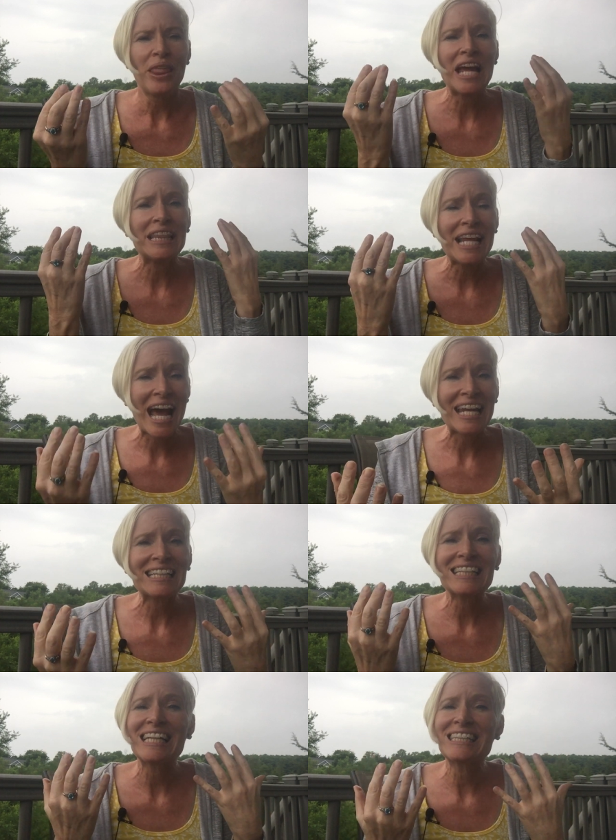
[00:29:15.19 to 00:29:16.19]
And that
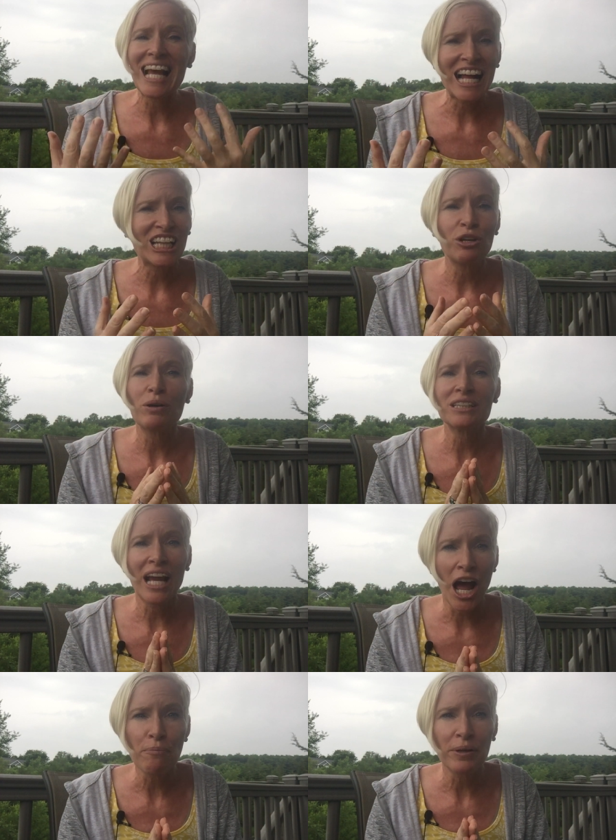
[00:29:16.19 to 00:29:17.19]
is exactly what's
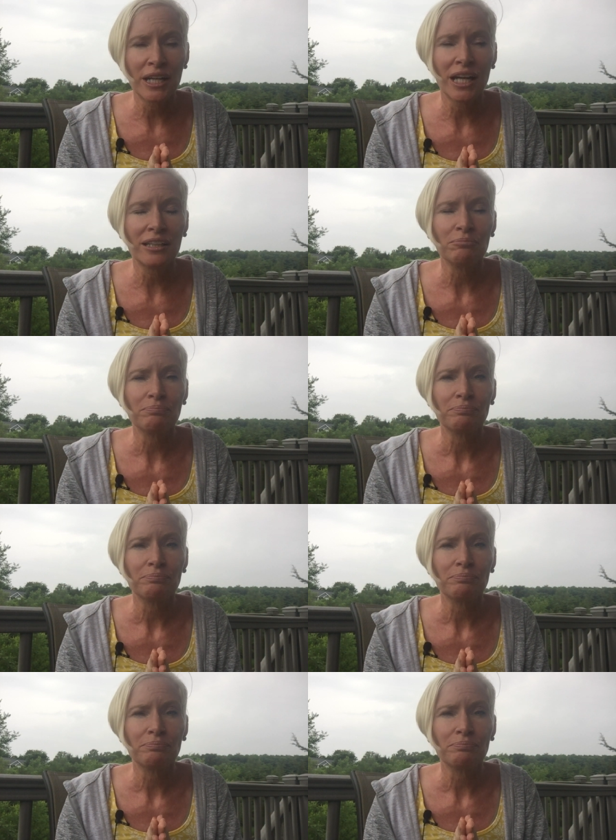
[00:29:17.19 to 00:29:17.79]
happening.